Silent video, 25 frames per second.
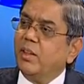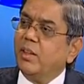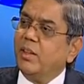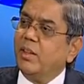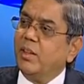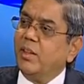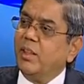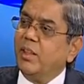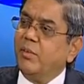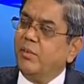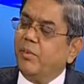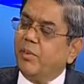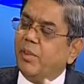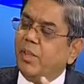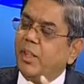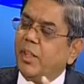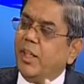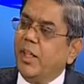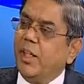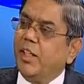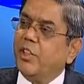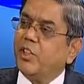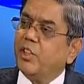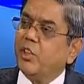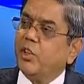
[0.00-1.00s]
the
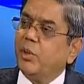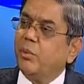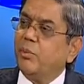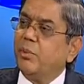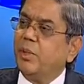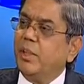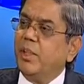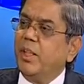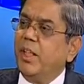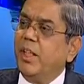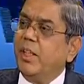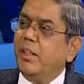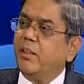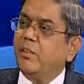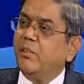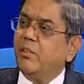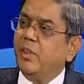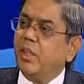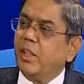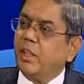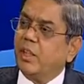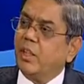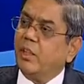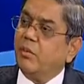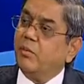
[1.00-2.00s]
different nature of the debt
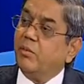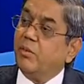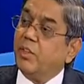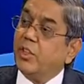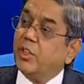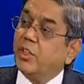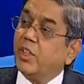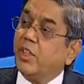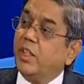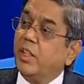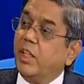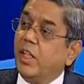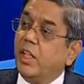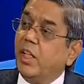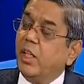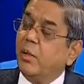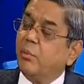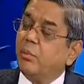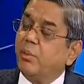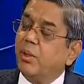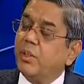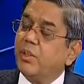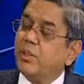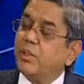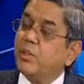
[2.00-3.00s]
will come, which can
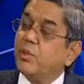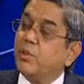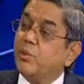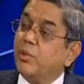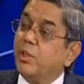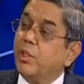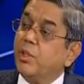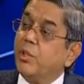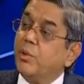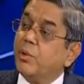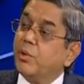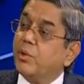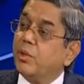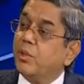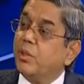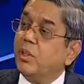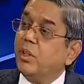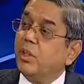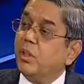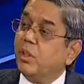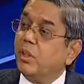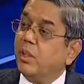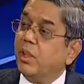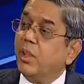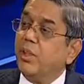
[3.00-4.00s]
help us to reduce
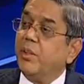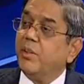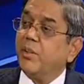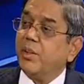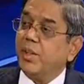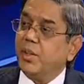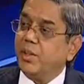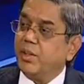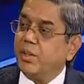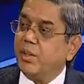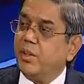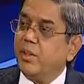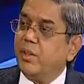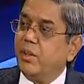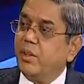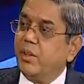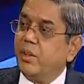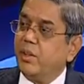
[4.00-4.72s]
the interest.